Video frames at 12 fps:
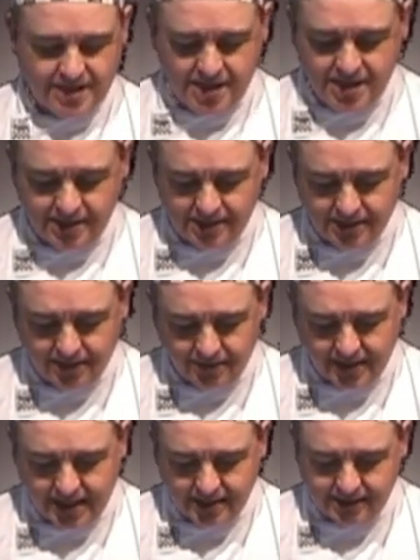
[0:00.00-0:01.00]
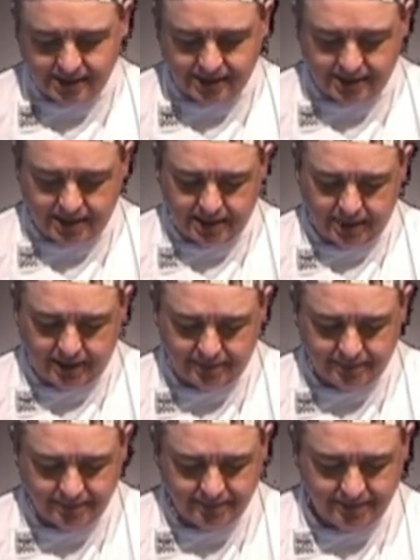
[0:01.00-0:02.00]
Isn't that stunning?
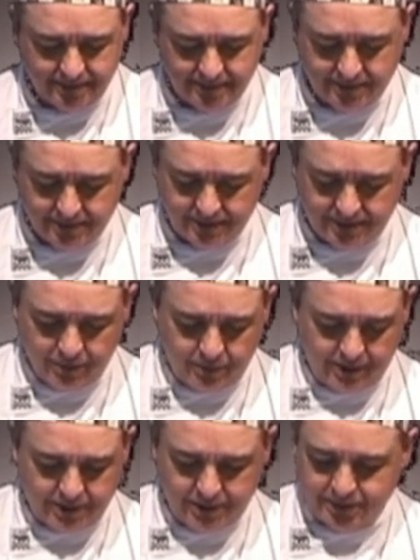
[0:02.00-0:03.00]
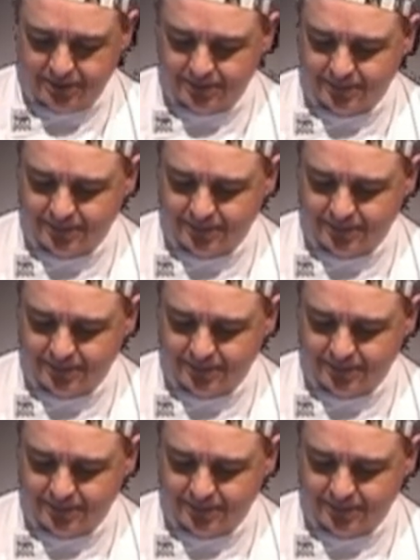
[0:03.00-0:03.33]
There we go.